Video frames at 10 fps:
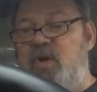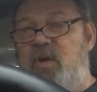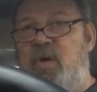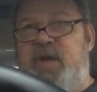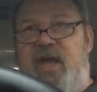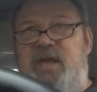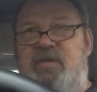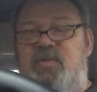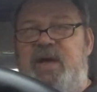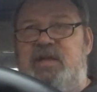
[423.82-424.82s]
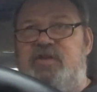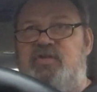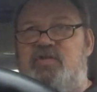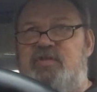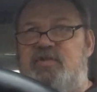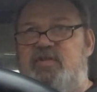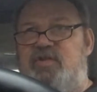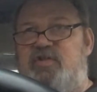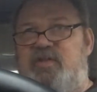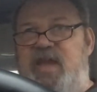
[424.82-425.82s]
let's
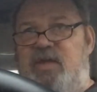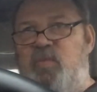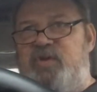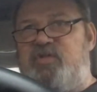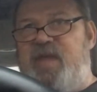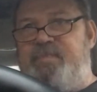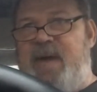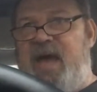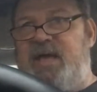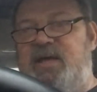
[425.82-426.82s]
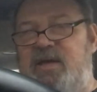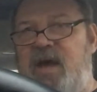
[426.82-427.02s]
take one step back.